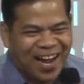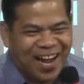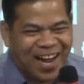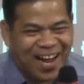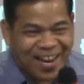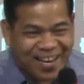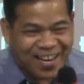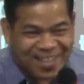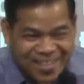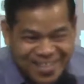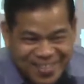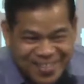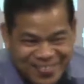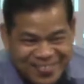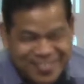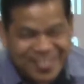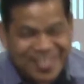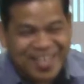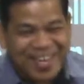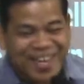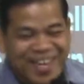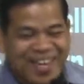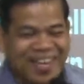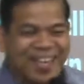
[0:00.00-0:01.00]

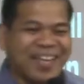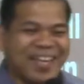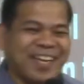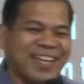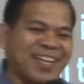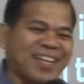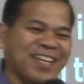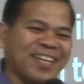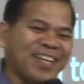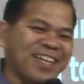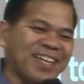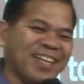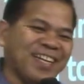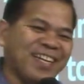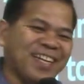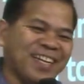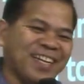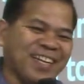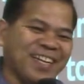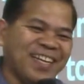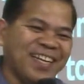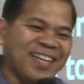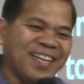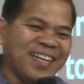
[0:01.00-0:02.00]
Hallelujah.
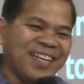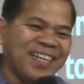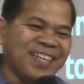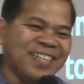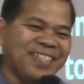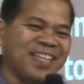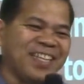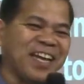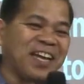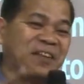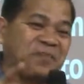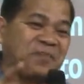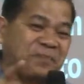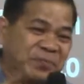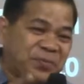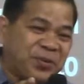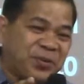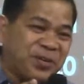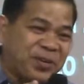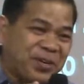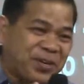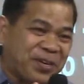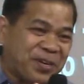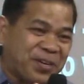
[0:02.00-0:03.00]

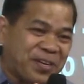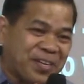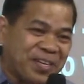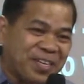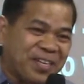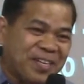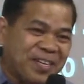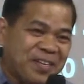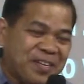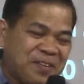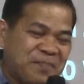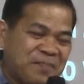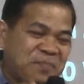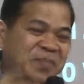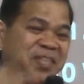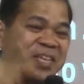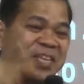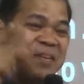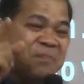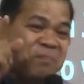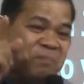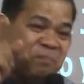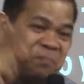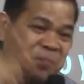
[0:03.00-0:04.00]
Therefore,
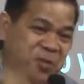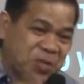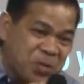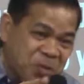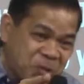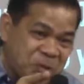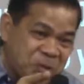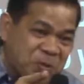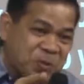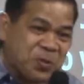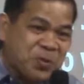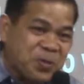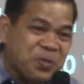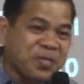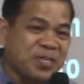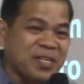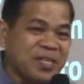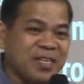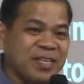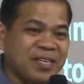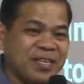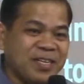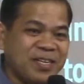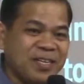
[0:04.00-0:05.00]
if you
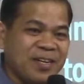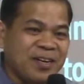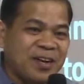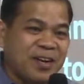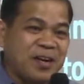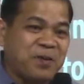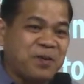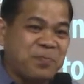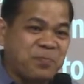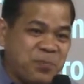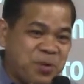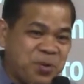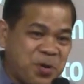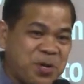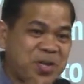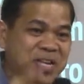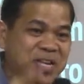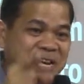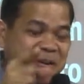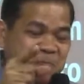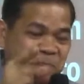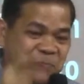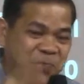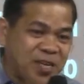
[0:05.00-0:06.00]
are more
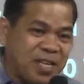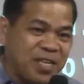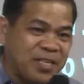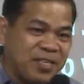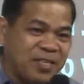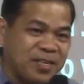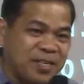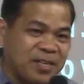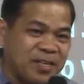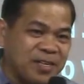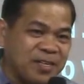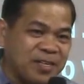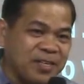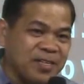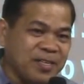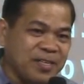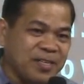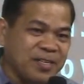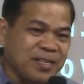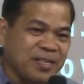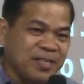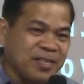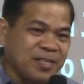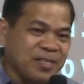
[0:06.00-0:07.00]
than Peter,
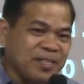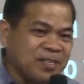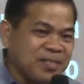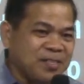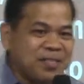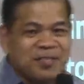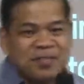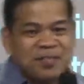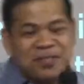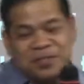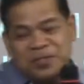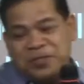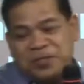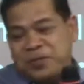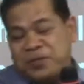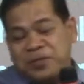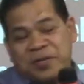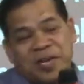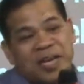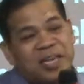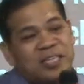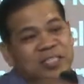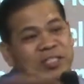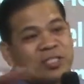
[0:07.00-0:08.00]

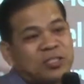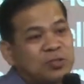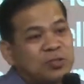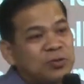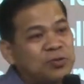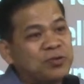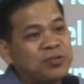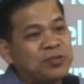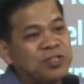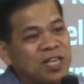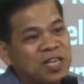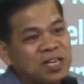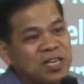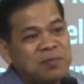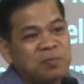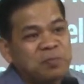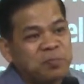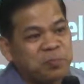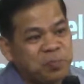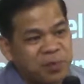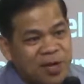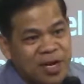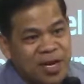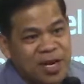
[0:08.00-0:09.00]
you can stood
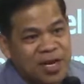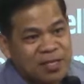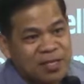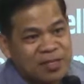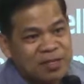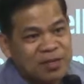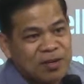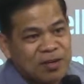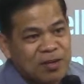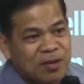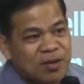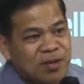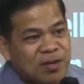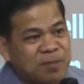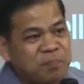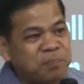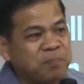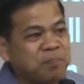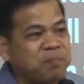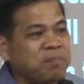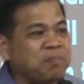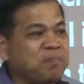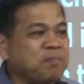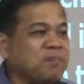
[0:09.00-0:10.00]
in front
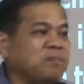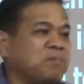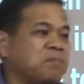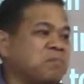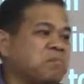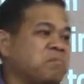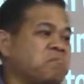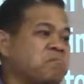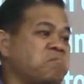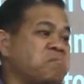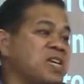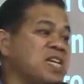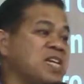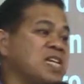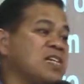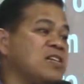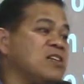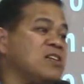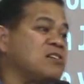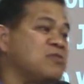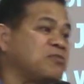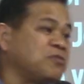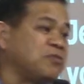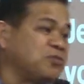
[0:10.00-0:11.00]
of
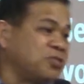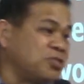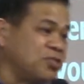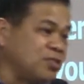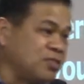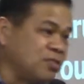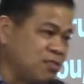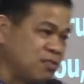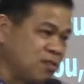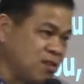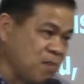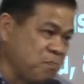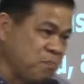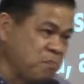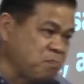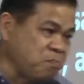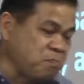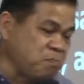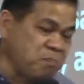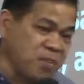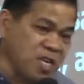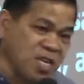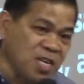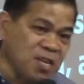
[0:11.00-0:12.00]
millions of
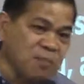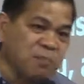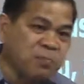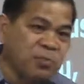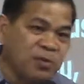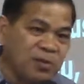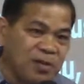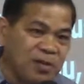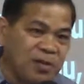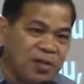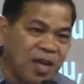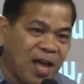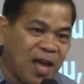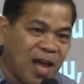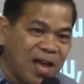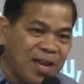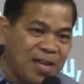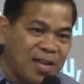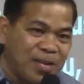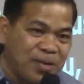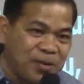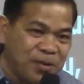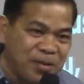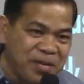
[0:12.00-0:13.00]
people.
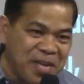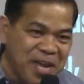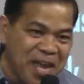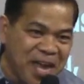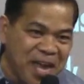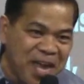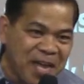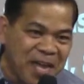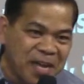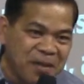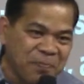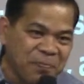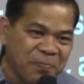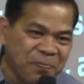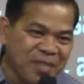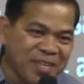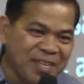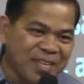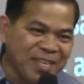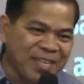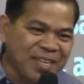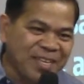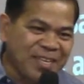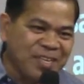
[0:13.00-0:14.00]
Hallelujah.
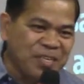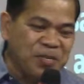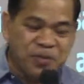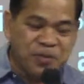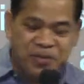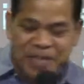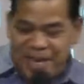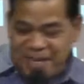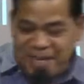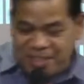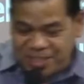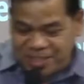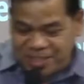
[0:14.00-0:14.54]
You can